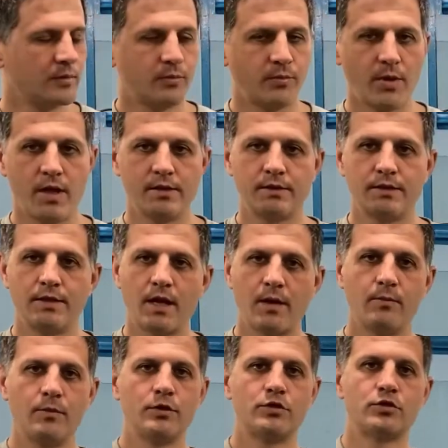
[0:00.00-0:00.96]
paint
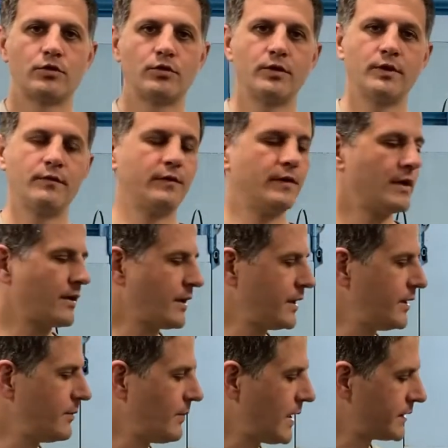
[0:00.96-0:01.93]
damage, or if there are
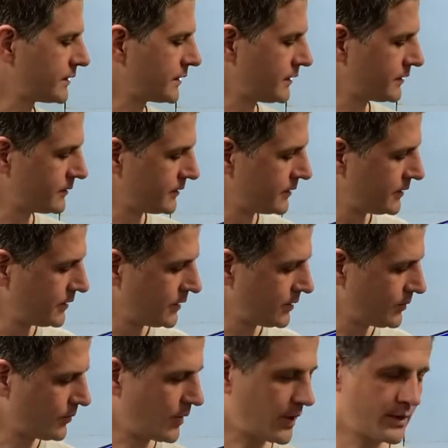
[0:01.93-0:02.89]
any metal
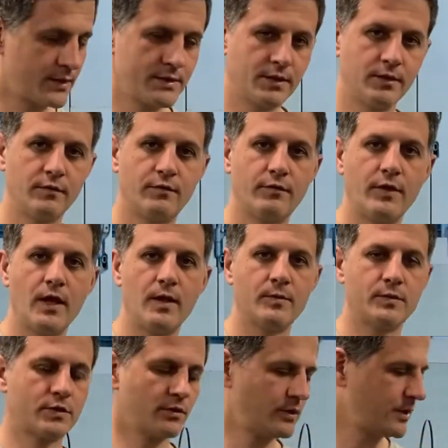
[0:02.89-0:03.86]
parts in the frame,
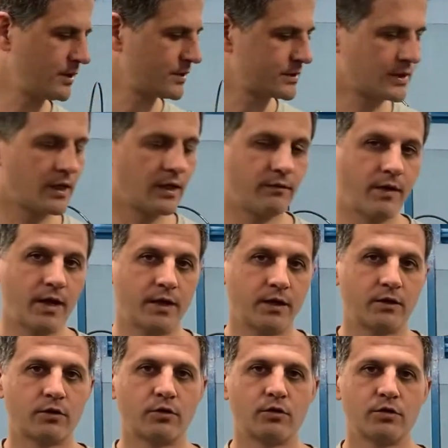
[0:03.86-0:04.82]
so there's galvanic
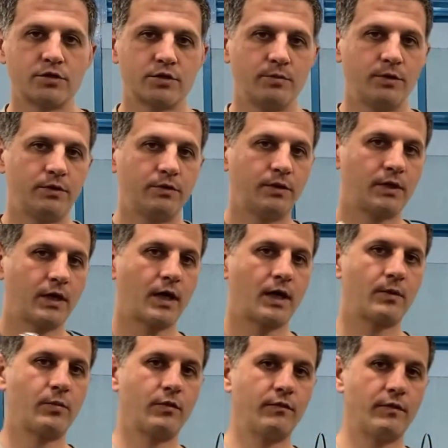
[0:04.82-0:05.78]
corrosion between
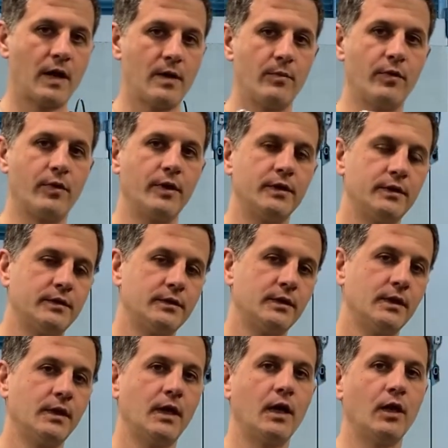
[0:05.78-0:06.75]
carbon fiber and
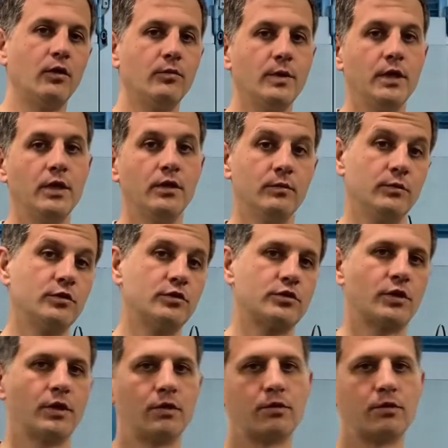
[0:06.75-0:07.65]
aluminium usually,